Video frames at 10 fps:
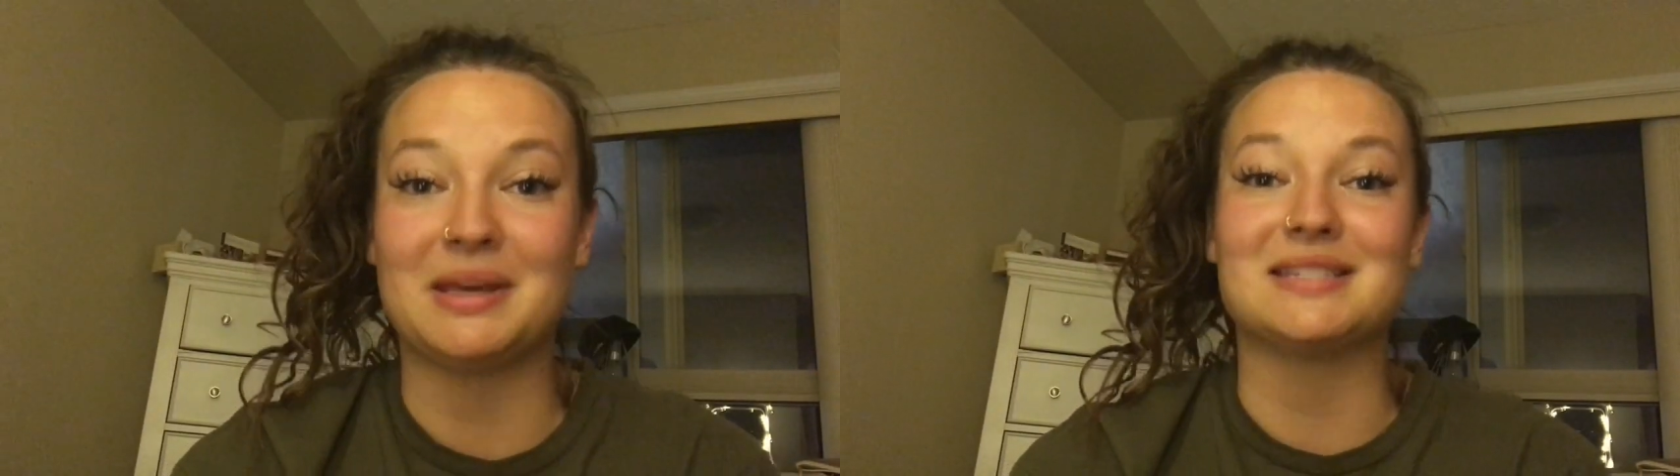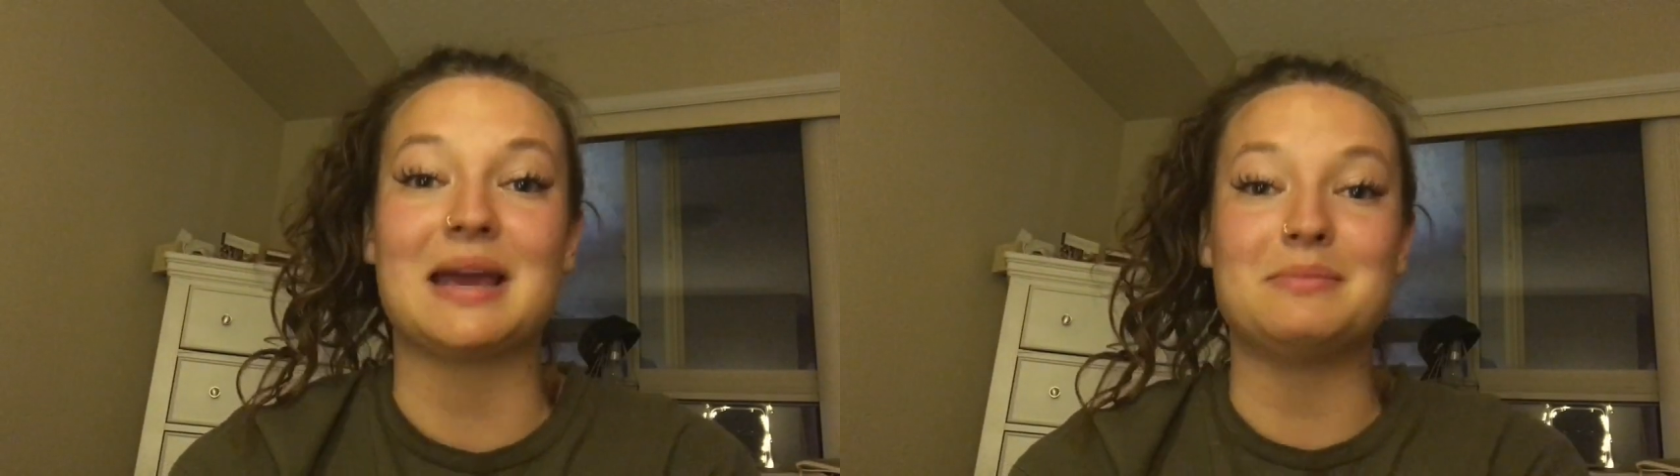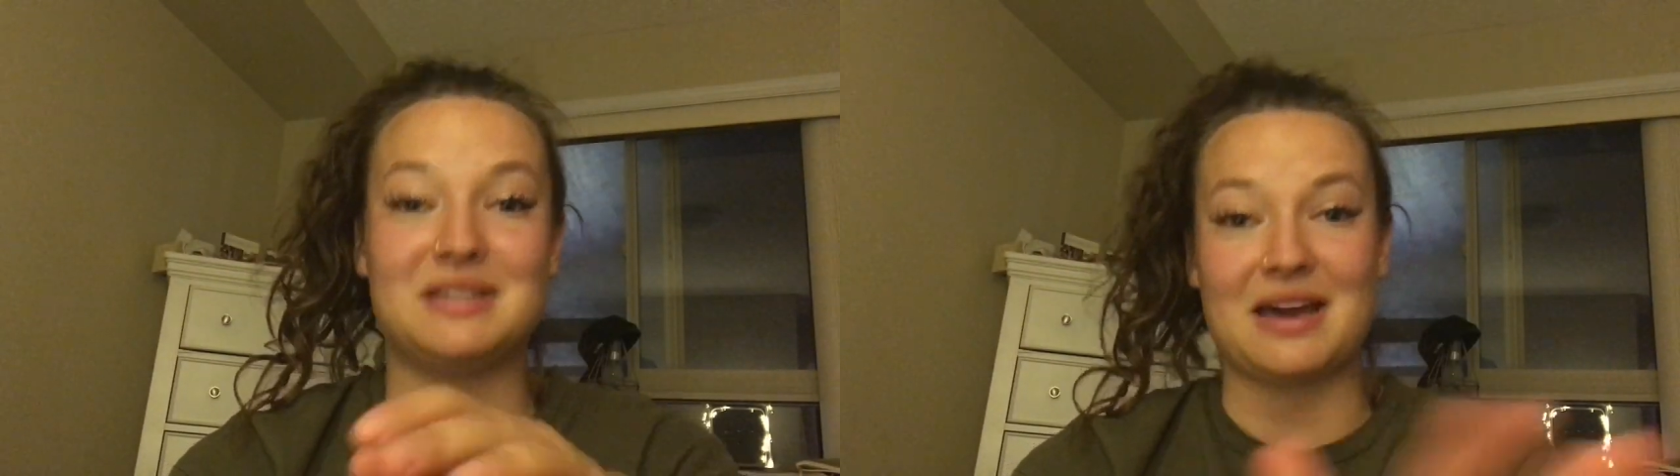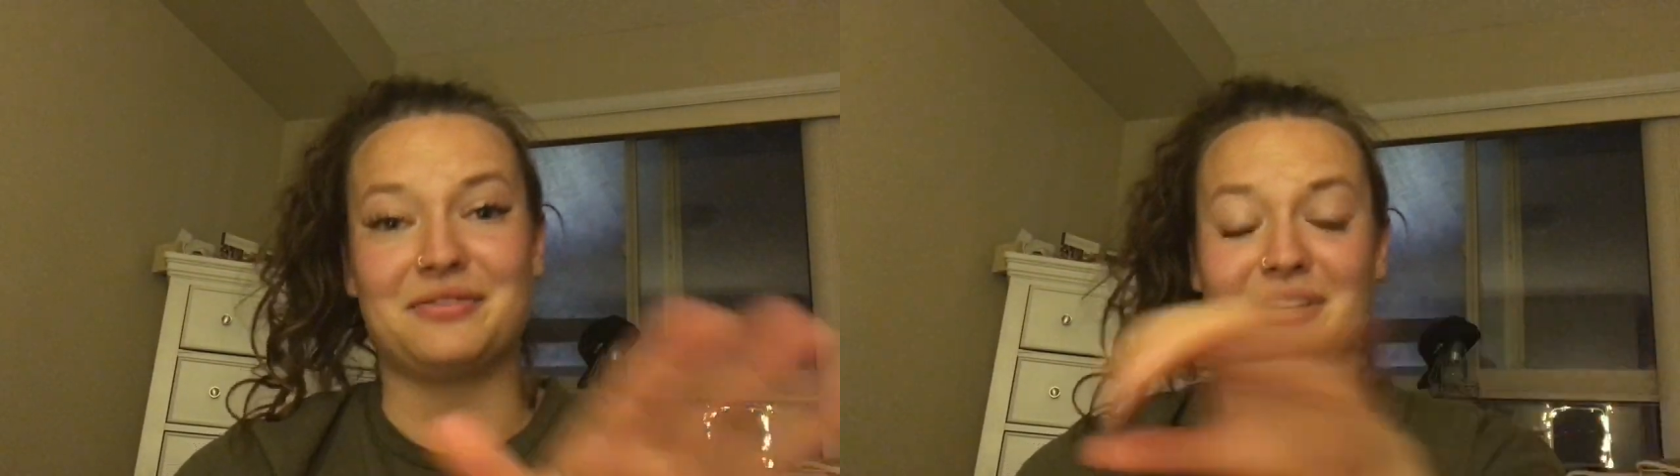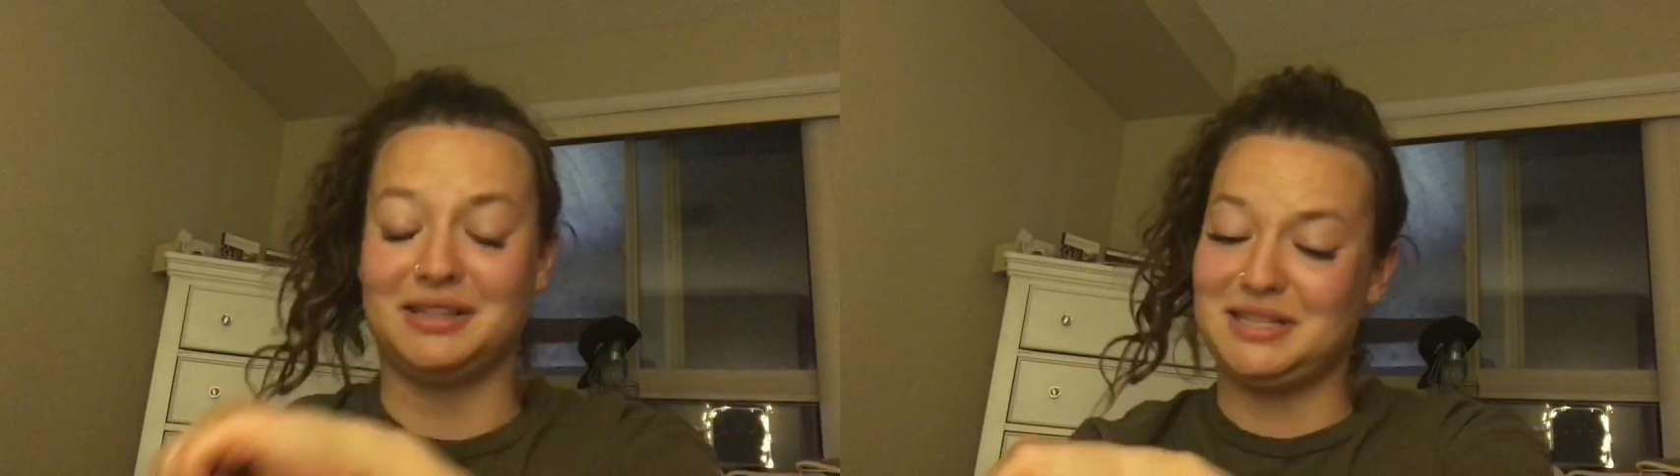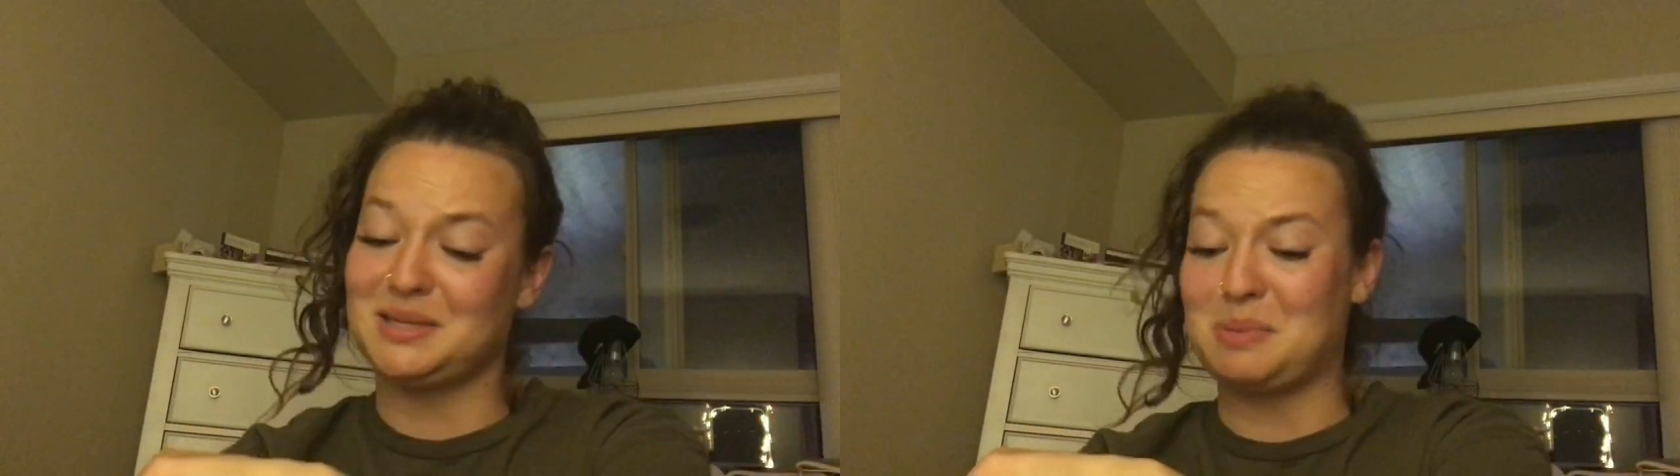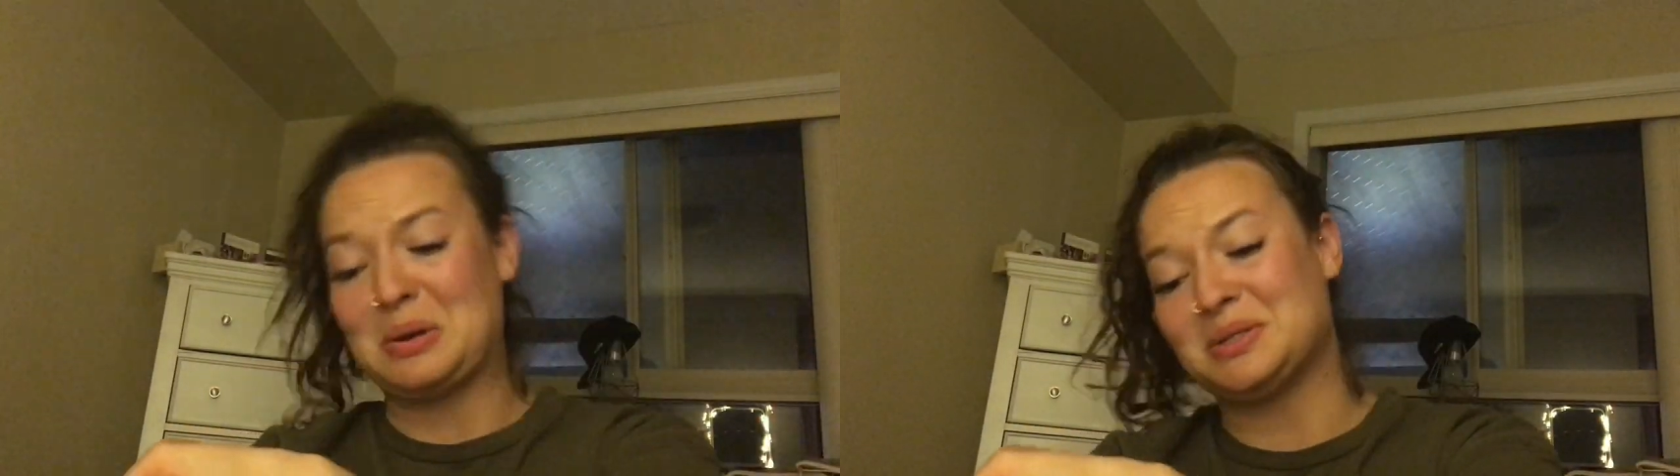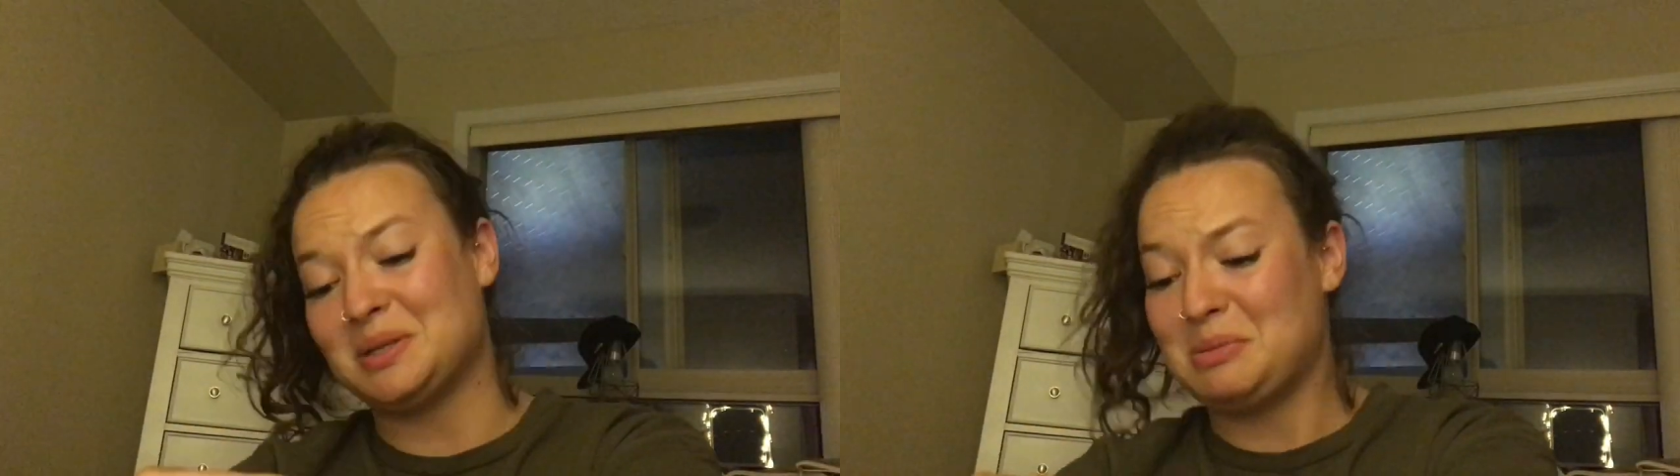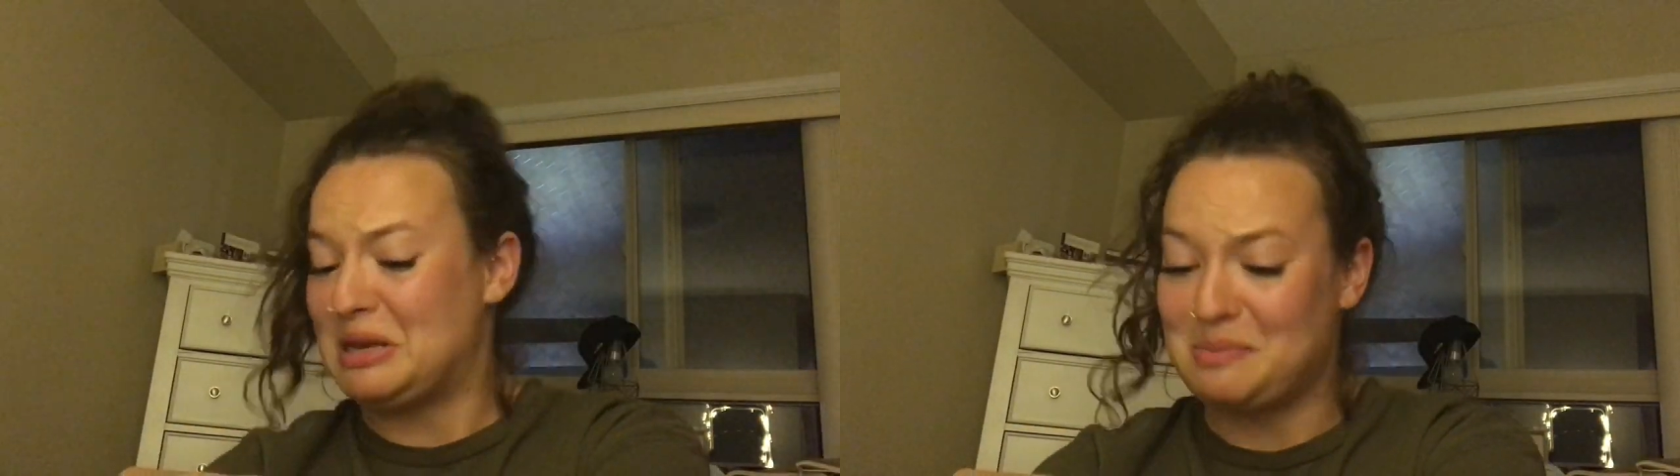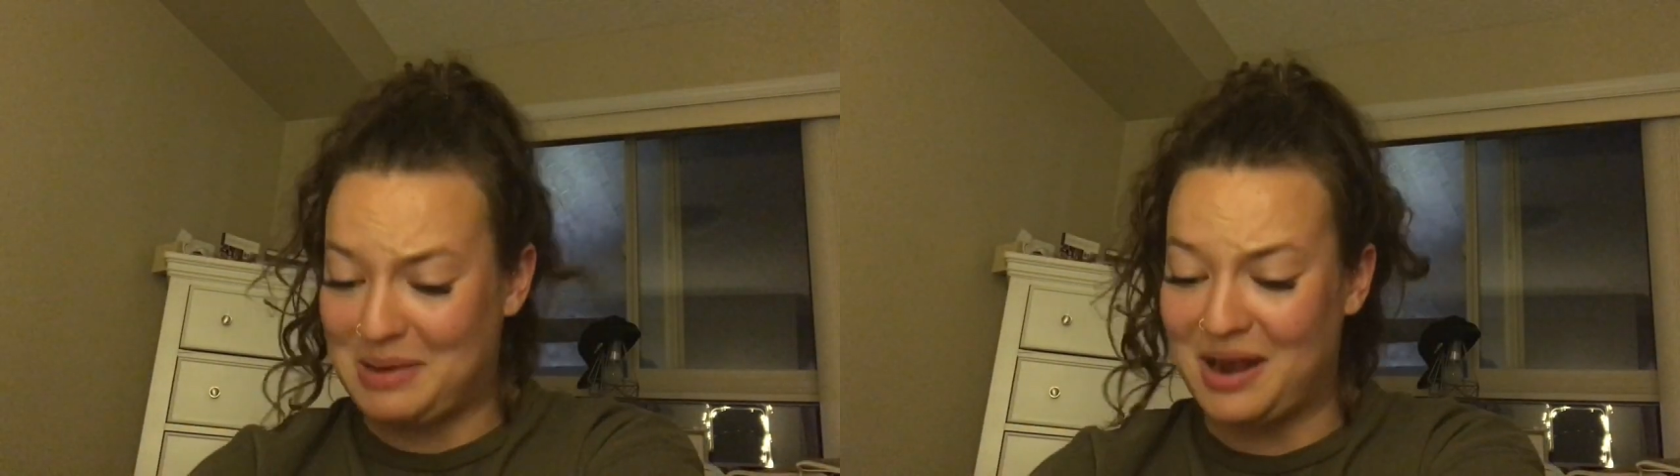because I am definitely supposed to
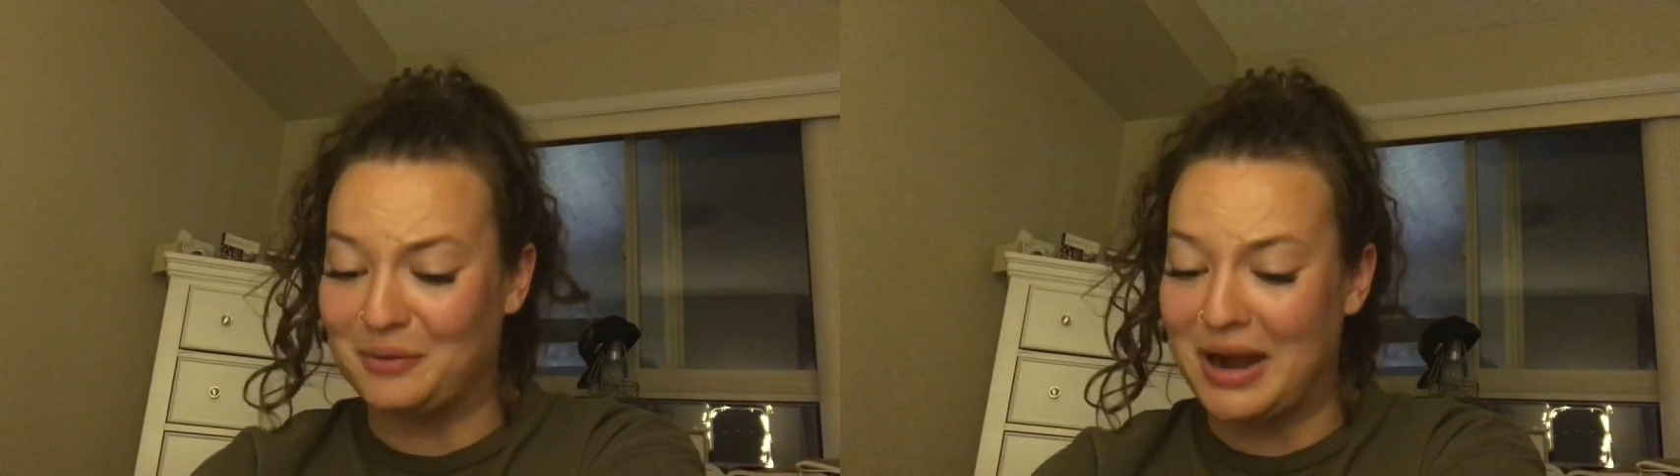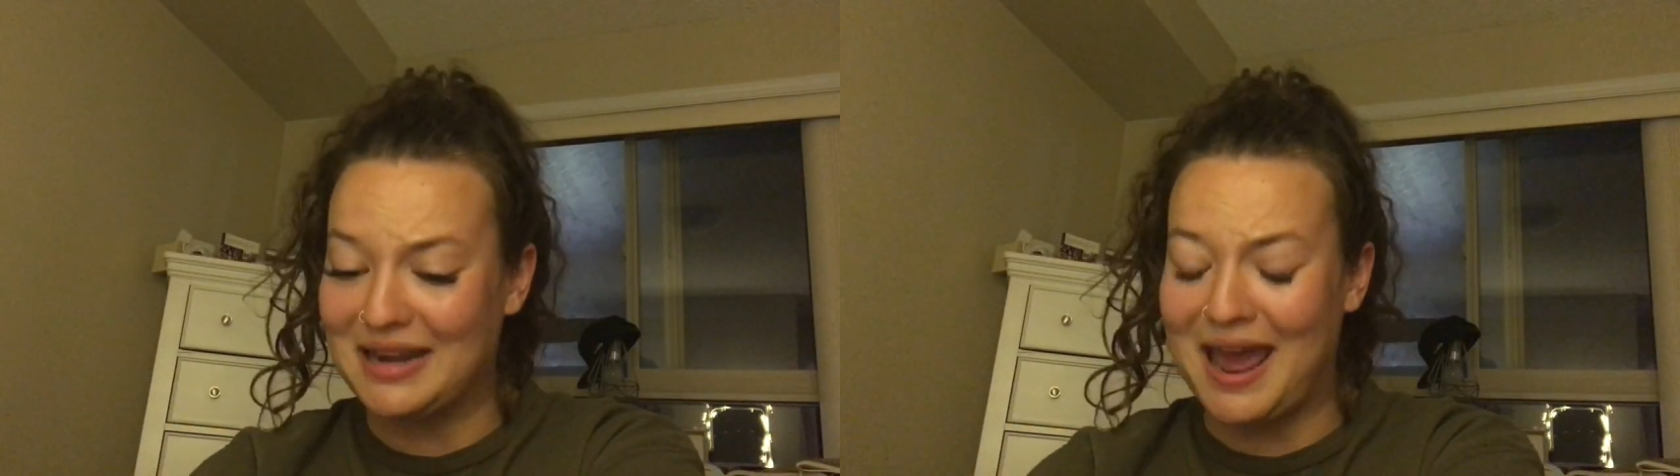be in bed right